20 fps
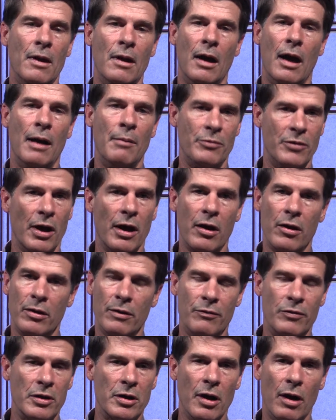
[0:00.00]
I'm tired of
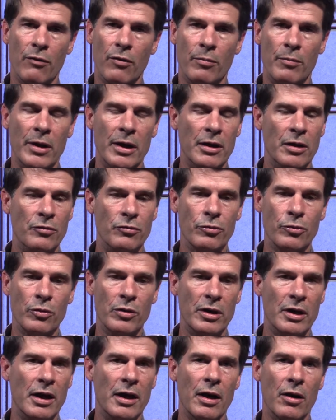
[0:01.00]
the government
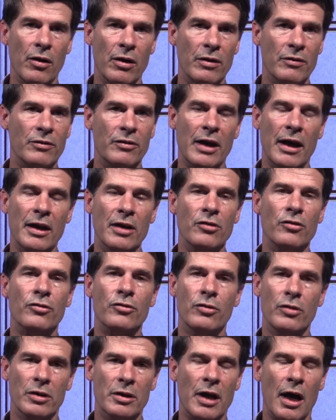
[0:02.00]
intruding in areas that it
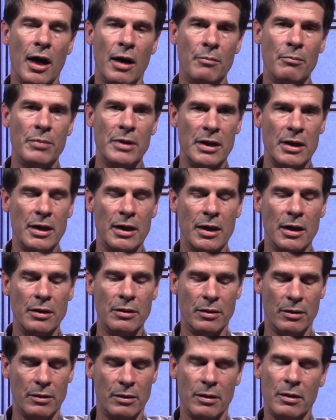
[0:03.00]
should not be in.
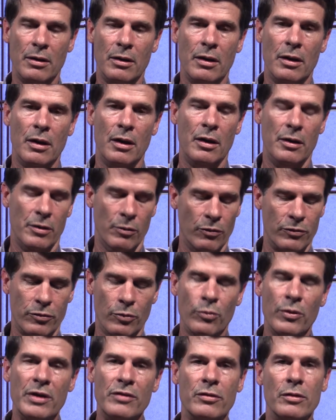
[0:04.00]
There was a
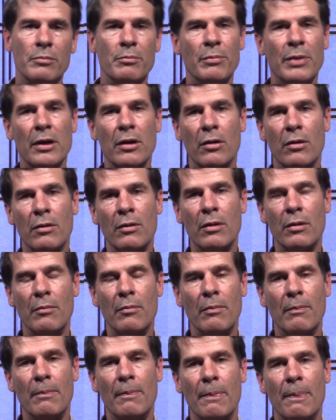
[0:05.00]
recent bill
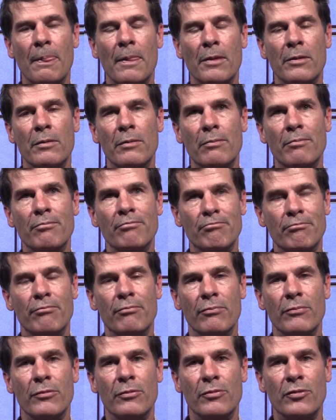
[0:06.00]

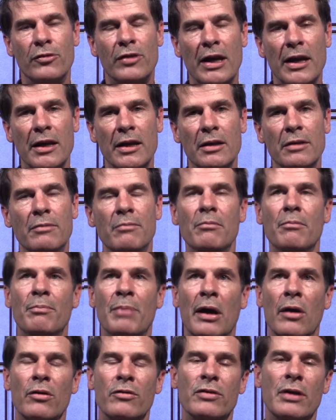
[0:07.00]
stated,
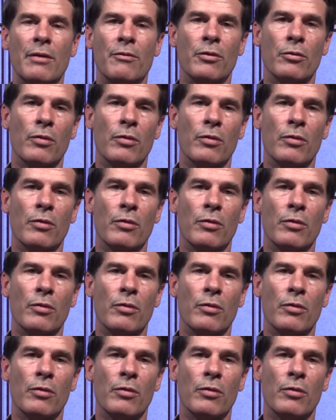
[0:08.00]
parents have the